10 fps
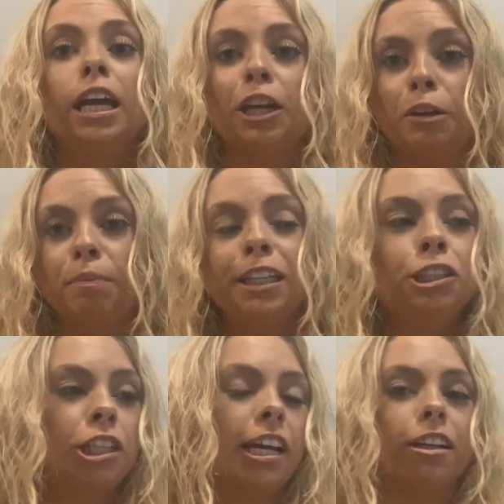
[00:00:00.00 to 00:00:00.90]
it could be
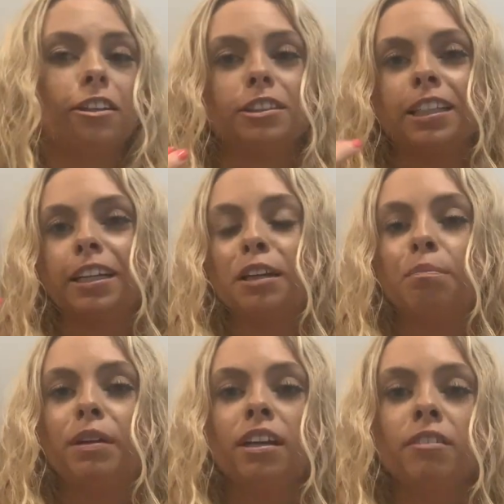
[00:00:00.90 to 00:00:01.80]
chairs, it
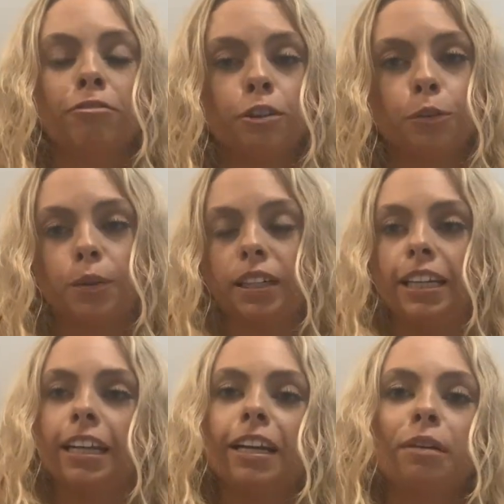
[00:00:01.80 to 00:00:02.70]
could be
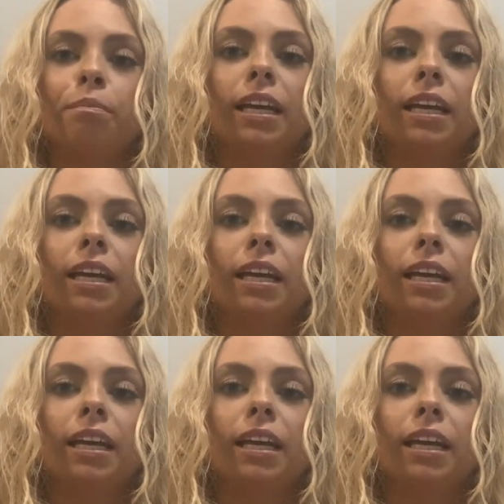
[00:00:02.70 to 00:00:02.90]
flooring, it could